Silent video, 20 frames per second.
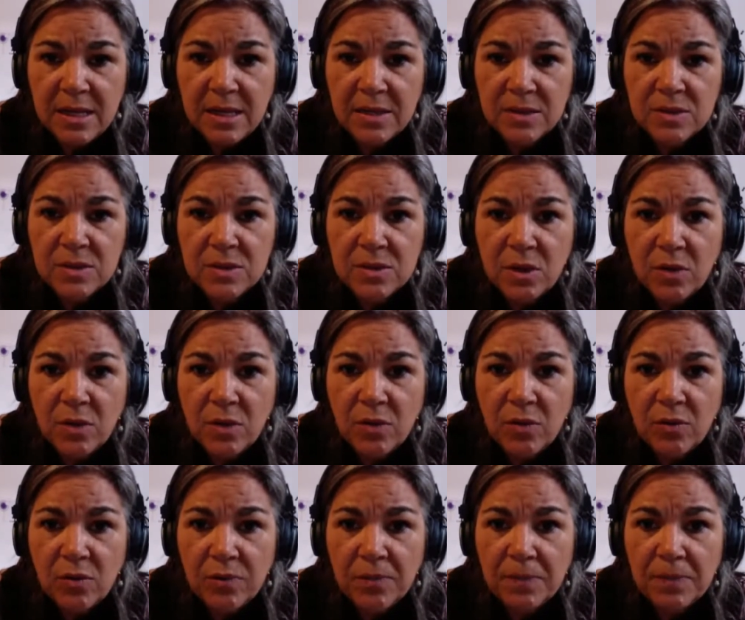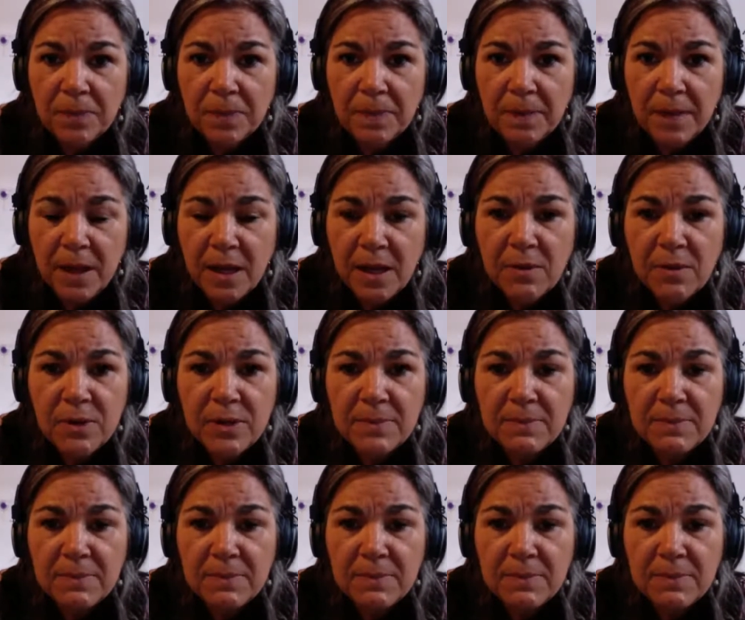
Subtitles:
So I would